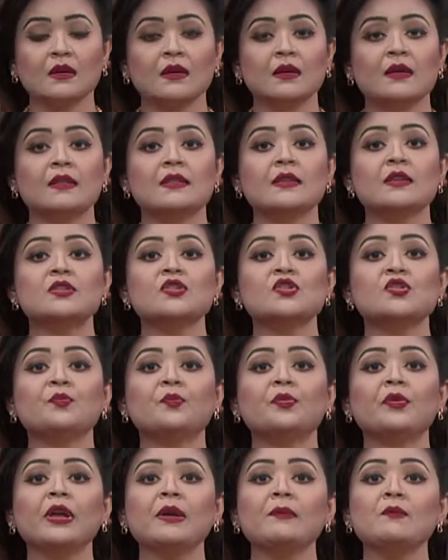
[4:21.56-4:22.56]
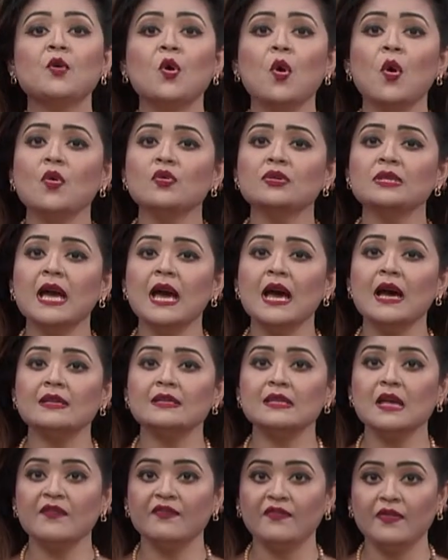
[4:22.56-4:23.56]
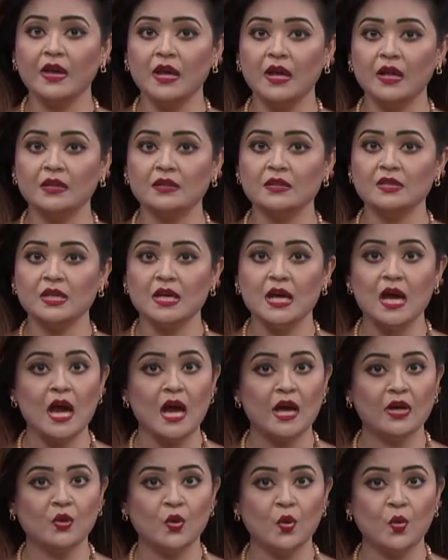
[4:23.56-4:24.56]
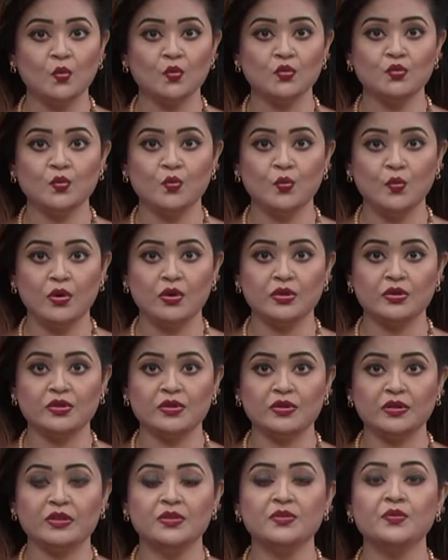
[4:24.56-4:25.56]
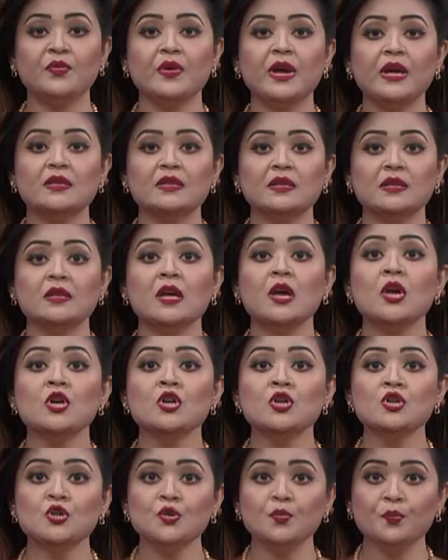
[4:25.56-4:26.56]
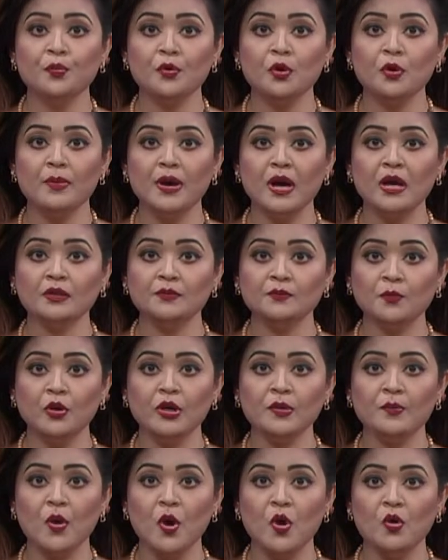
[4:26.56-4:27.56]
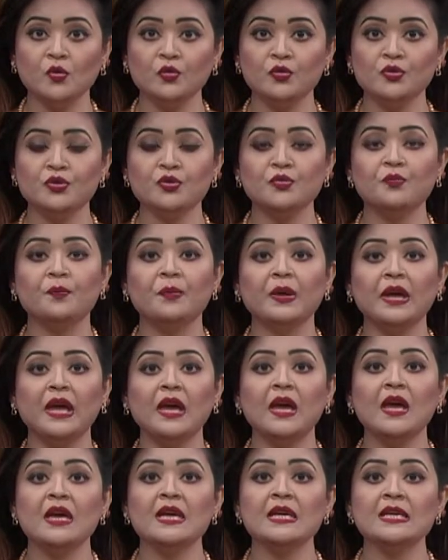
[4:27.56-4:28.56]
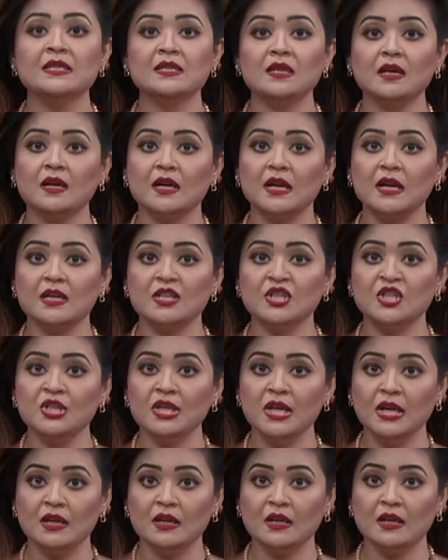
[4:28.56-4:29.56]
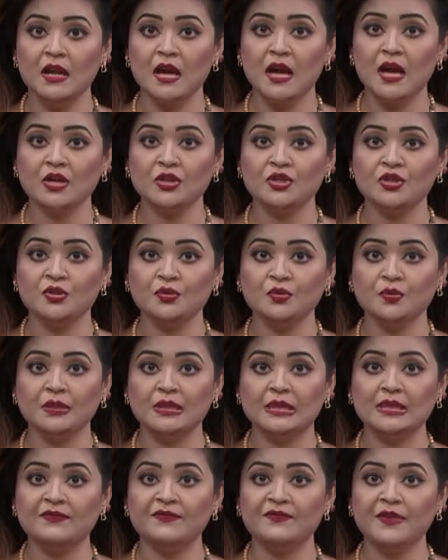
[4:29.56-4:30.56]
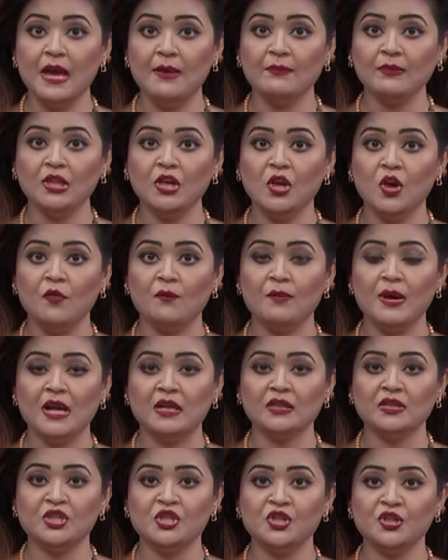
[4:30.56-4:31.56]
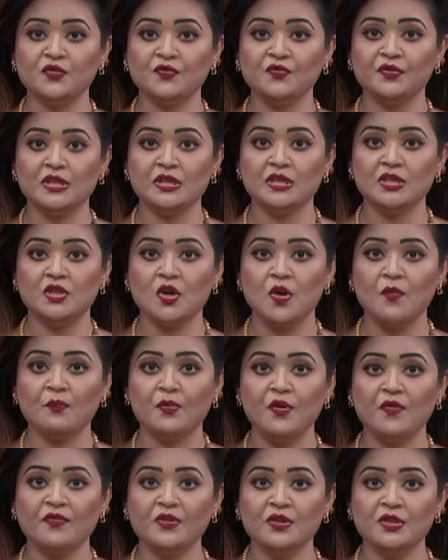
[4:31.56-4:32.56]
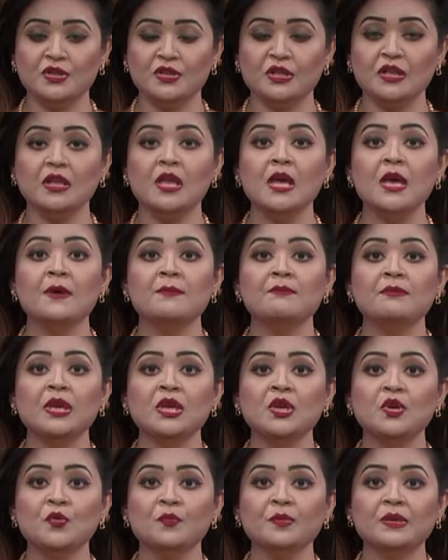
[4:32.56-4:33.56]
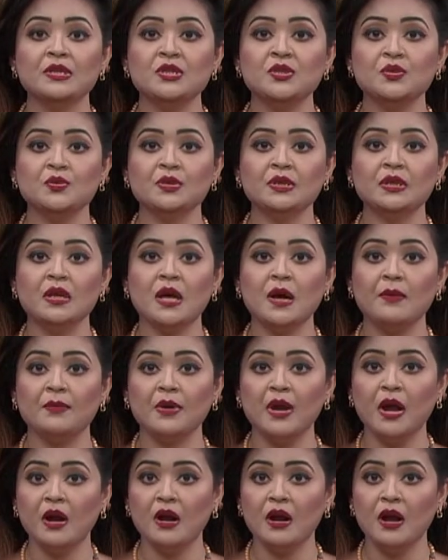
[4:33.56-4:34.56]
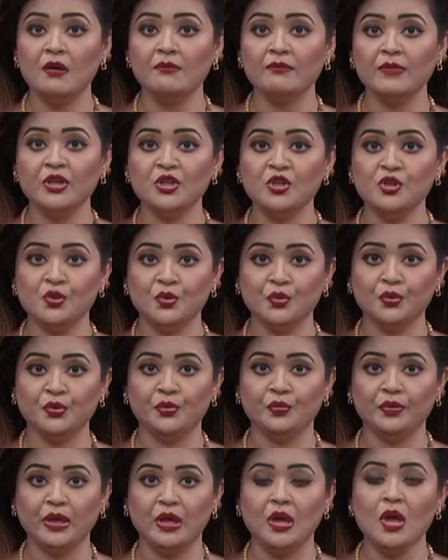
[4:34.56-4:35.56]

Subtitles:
The Supreme Court has upheld a High Court order that directed Suprabhat Poribahan to pay Taka 10 lakh to the family of Bangladesh University of Professional BUP student Abrar Ahmed Chowdhury,